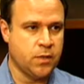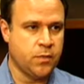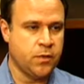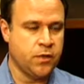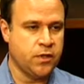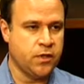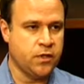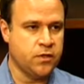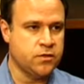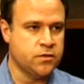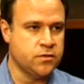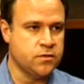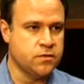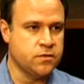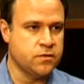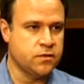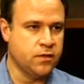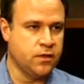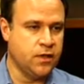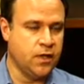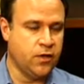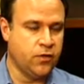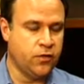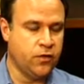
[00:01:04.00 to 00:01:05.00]
applications
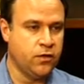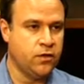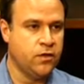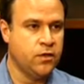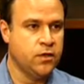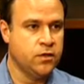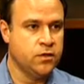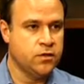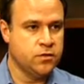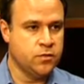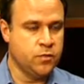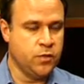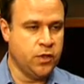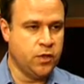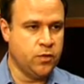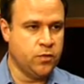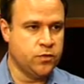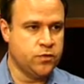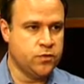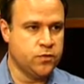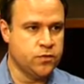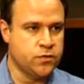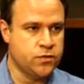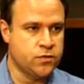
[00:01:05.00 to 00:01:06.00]
together to be
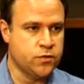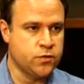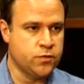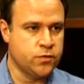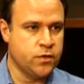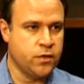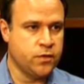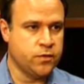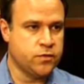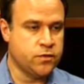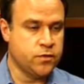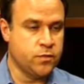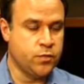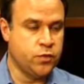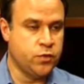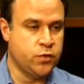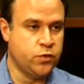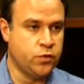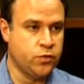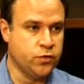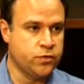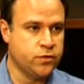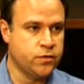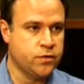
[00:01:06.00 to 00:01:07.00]
able to
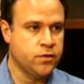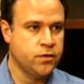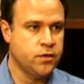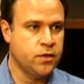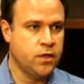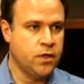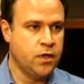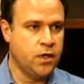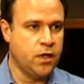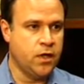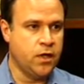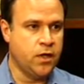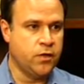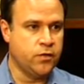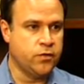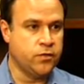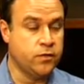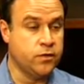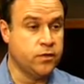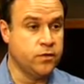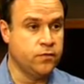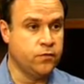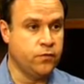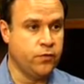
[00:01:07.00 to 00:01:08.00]
support
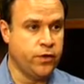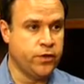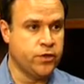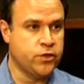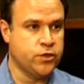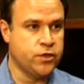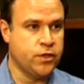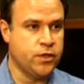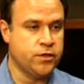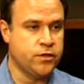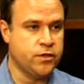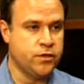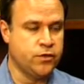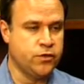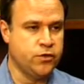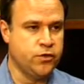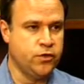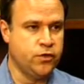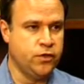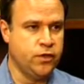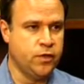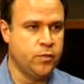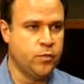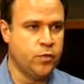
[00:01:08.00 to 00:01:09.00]
the differentiating and
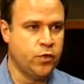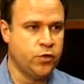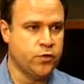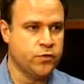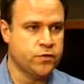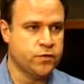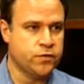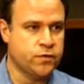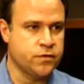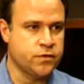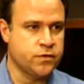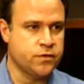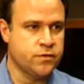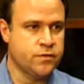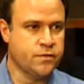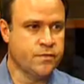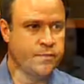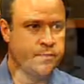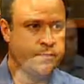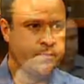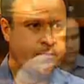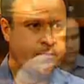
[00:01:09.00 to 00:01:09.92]
unique processes.